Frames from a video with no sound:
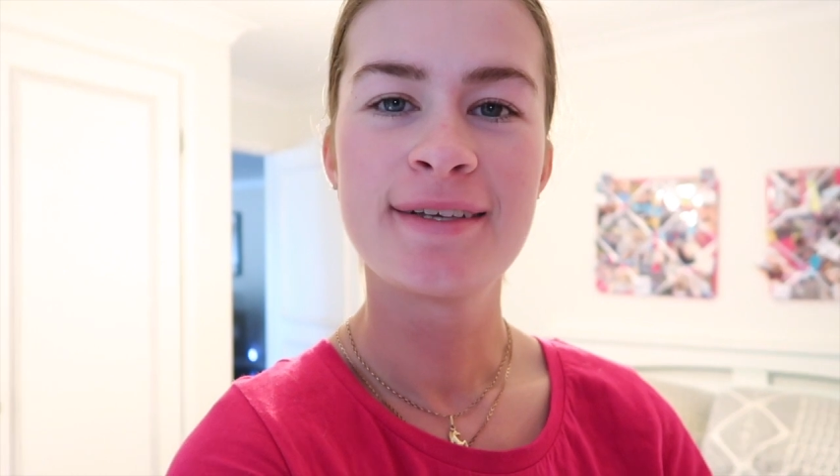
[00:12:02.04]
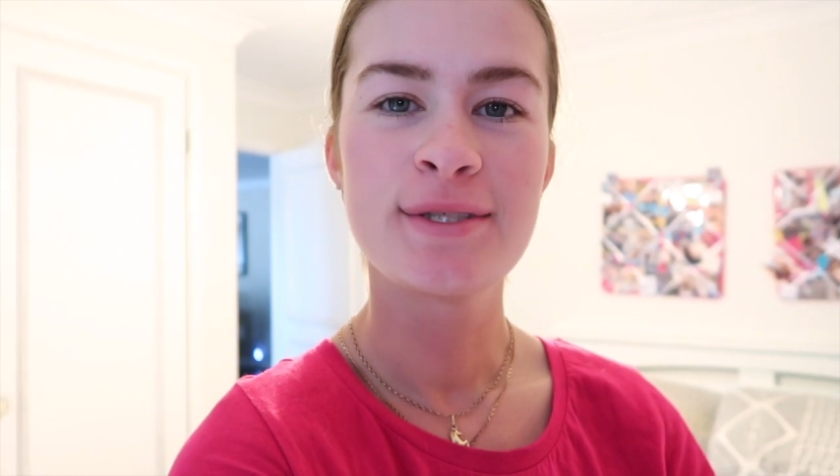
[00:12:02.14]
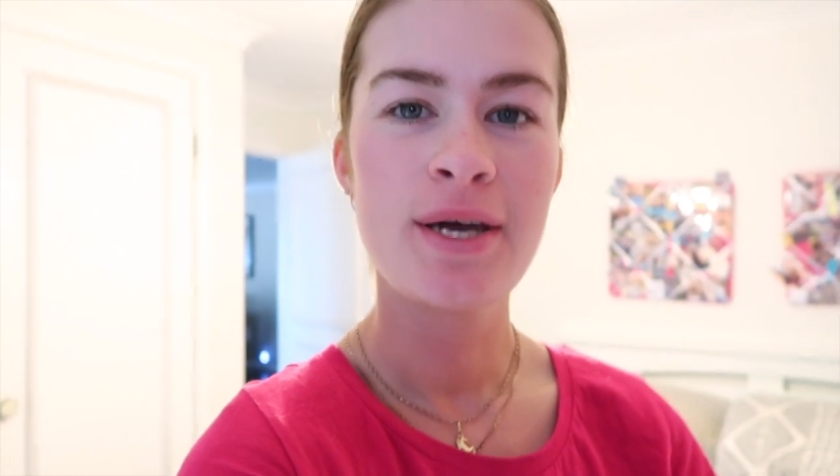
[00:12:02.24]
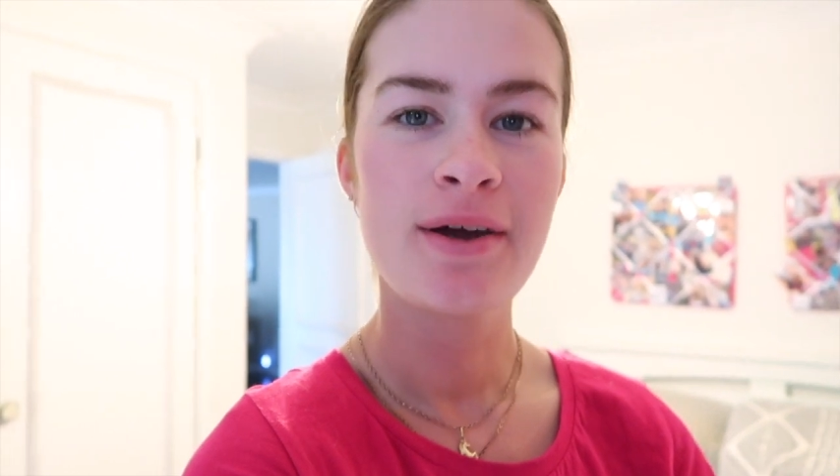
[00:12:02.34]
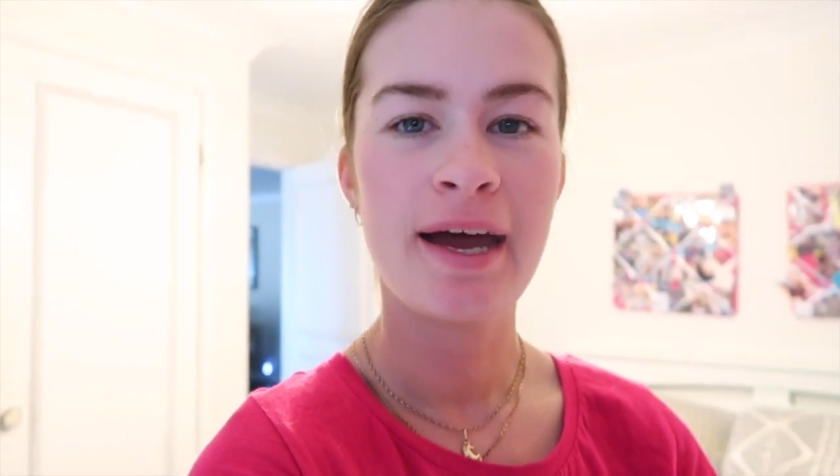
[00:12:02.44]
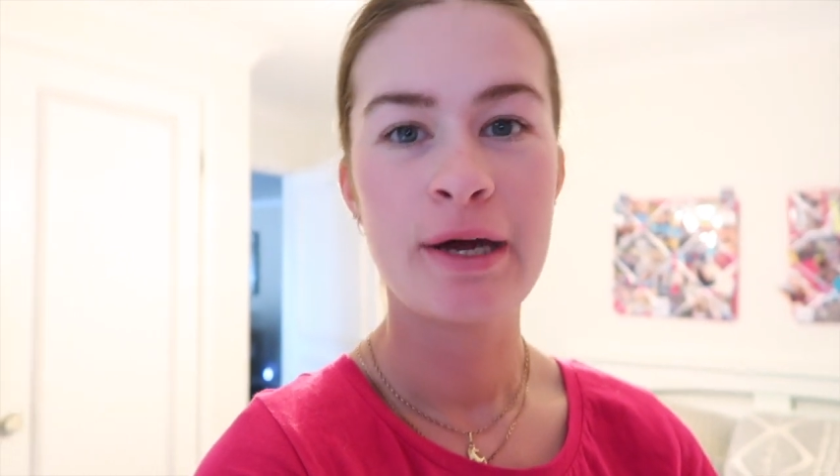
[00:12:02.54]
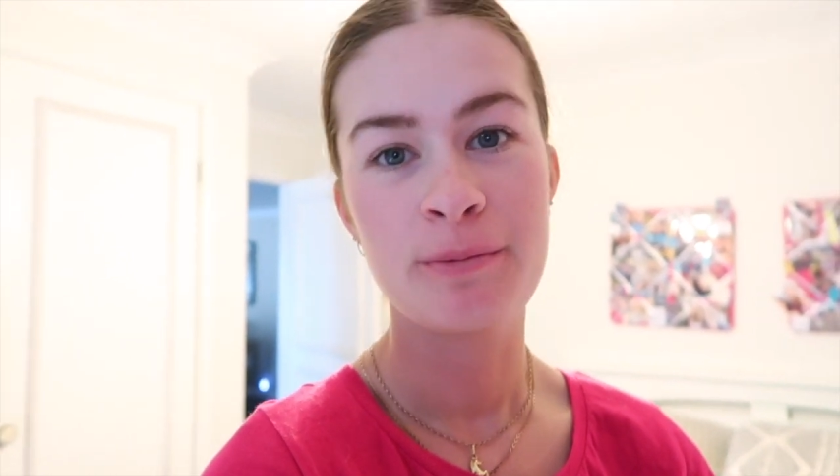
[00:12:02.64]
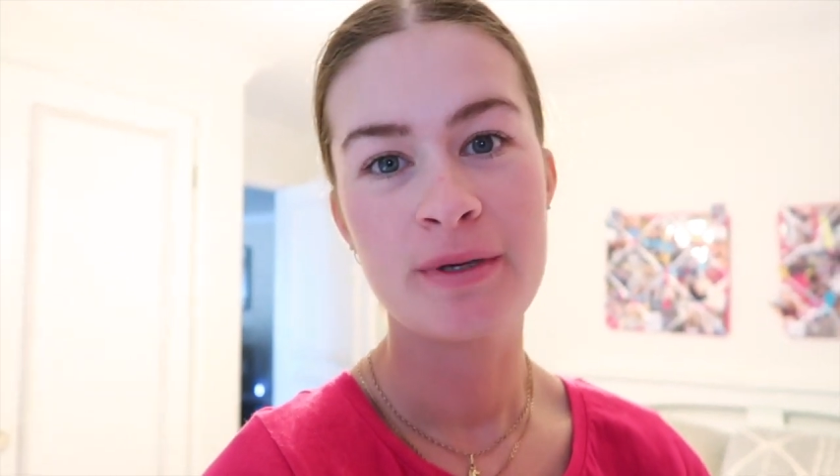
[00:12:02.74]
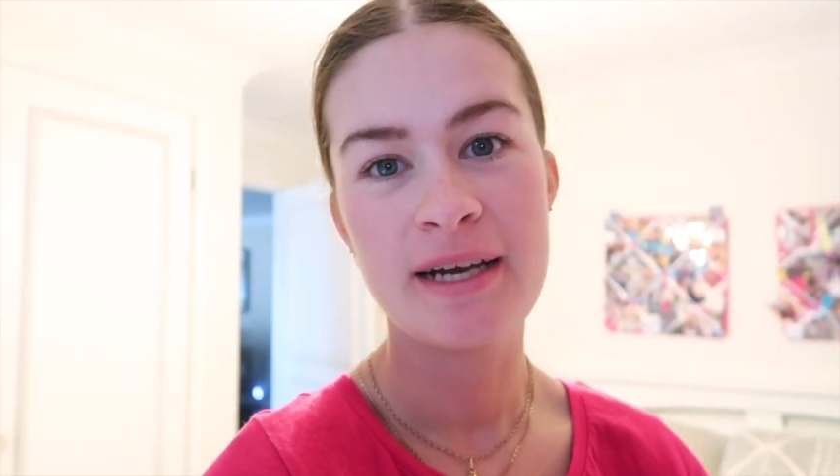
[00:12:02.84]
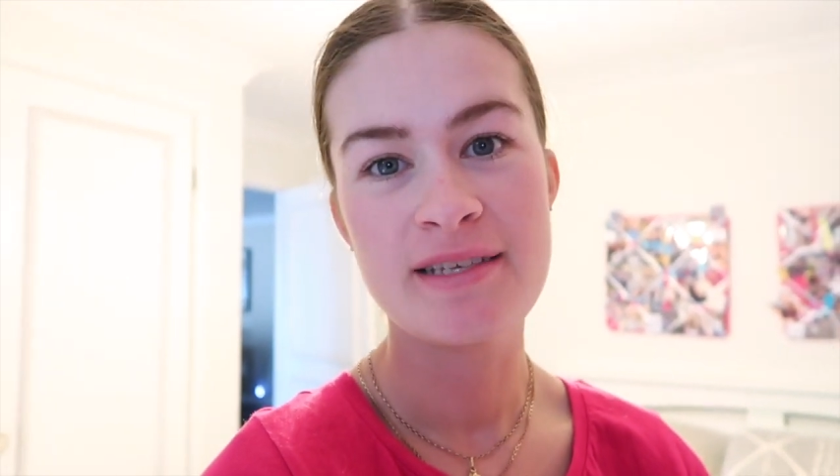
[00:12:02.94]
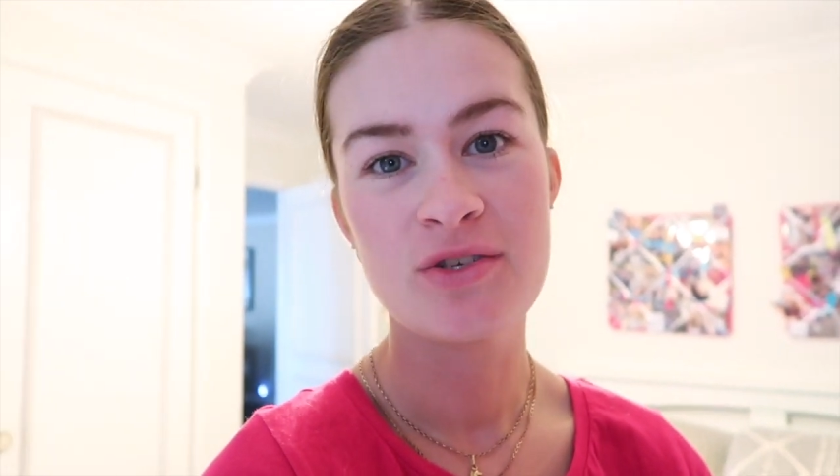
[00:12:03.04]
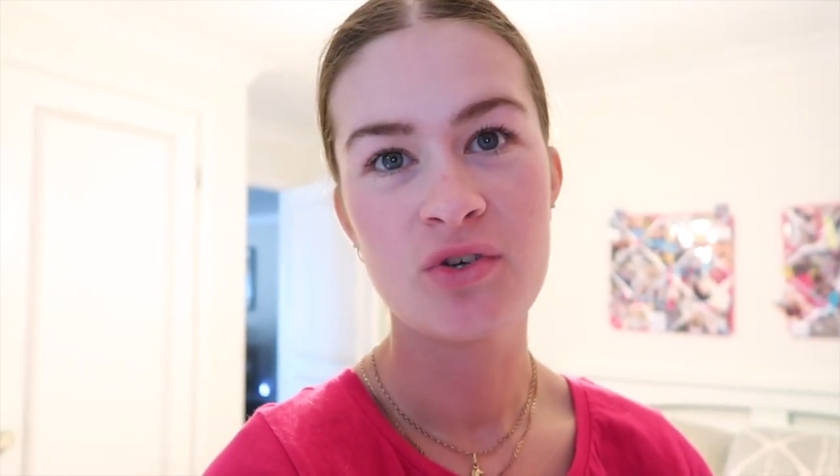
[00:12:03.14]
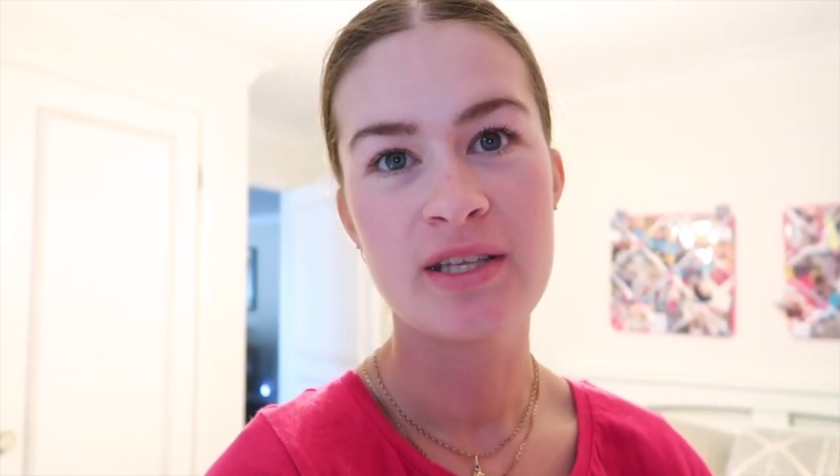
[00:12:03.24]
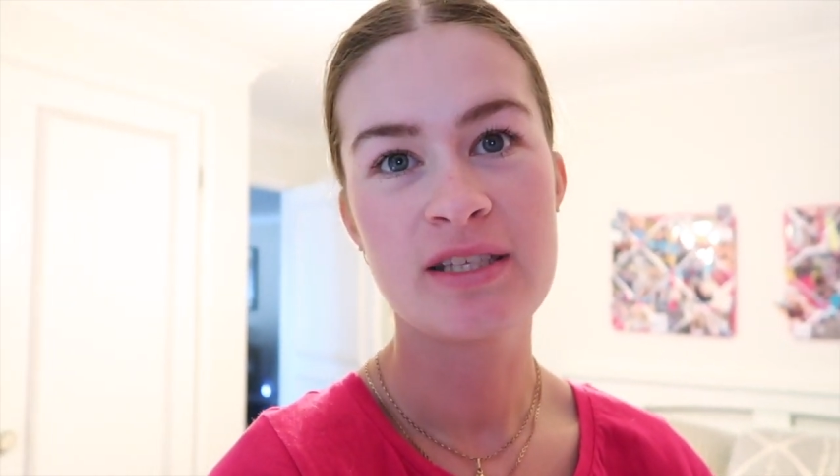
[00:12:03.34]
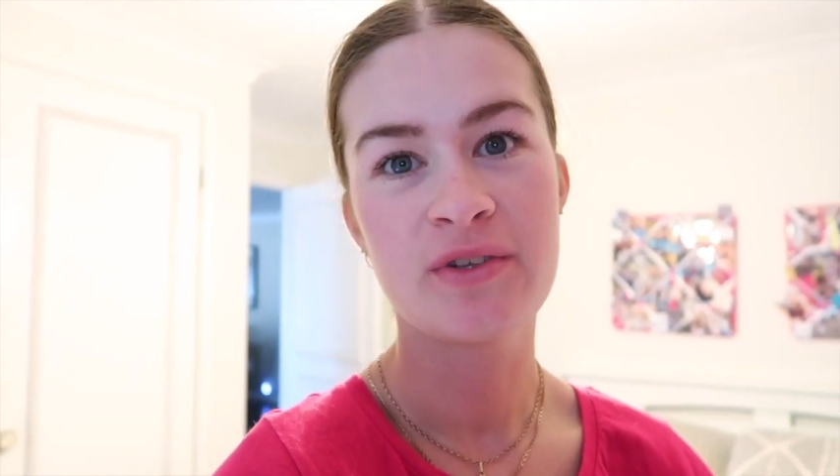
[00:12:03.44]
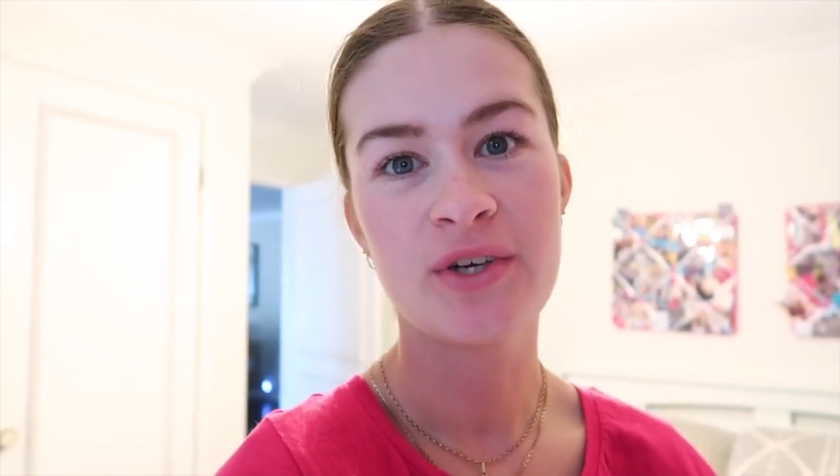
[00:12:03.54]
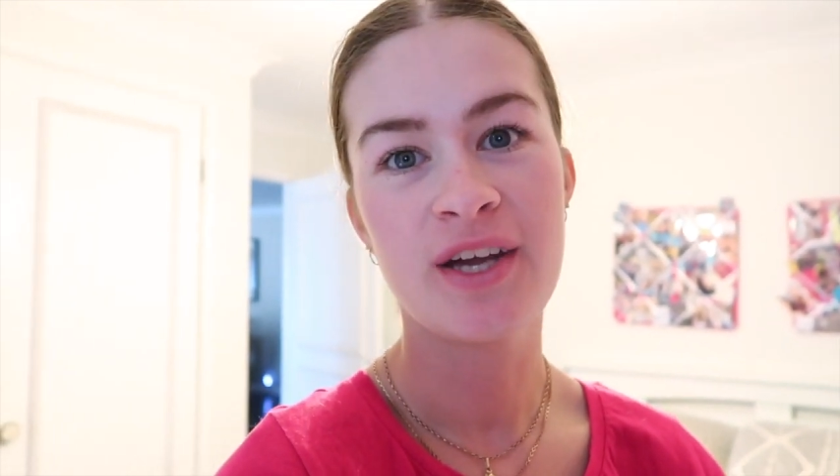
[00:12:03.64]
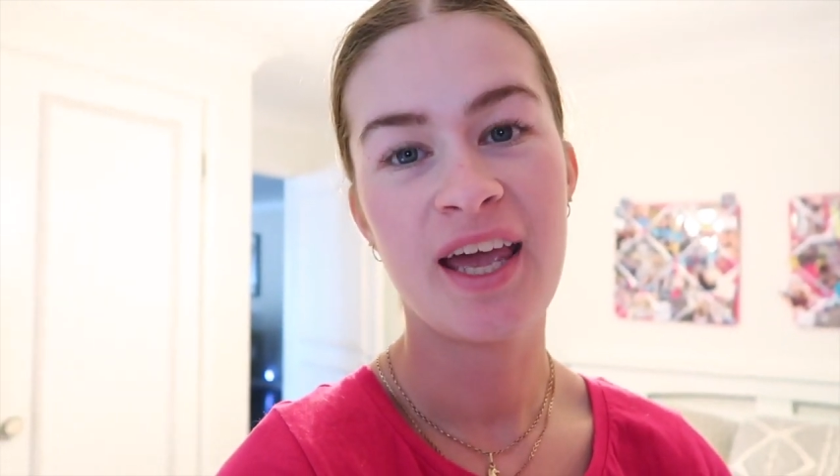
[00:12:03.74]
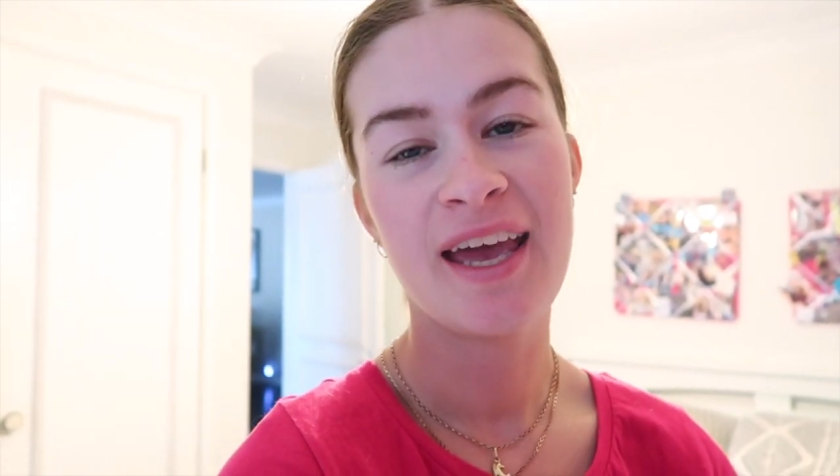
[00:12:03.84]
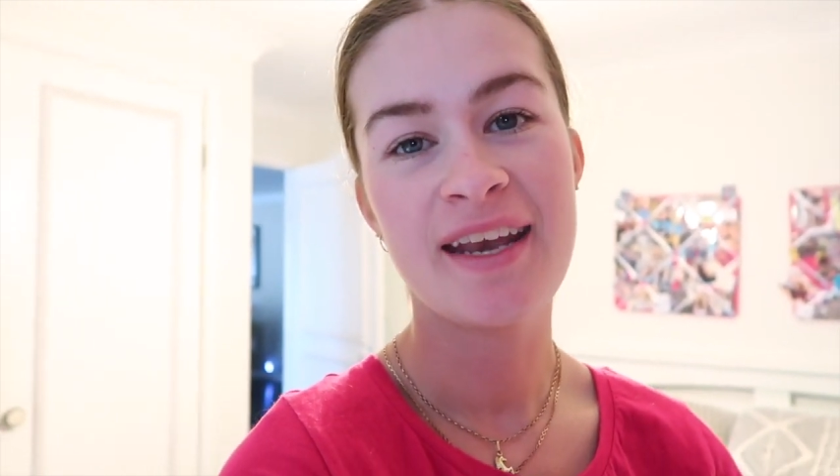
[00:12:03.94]
So I hope you guys enjoyed this
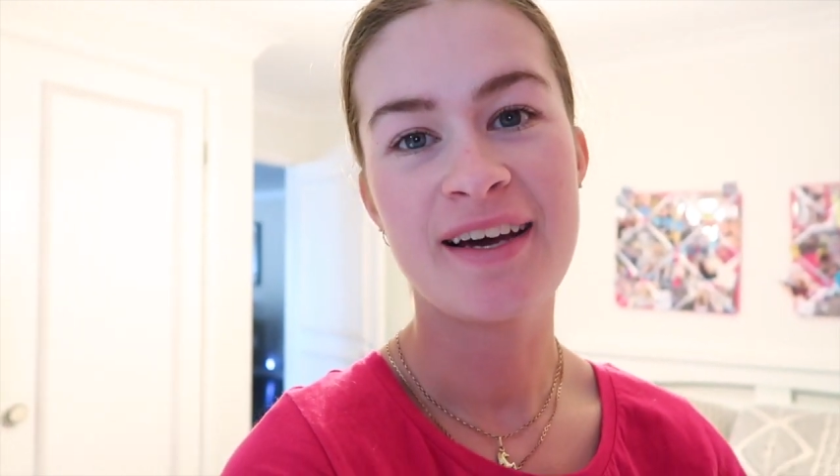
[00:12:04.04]
vlog and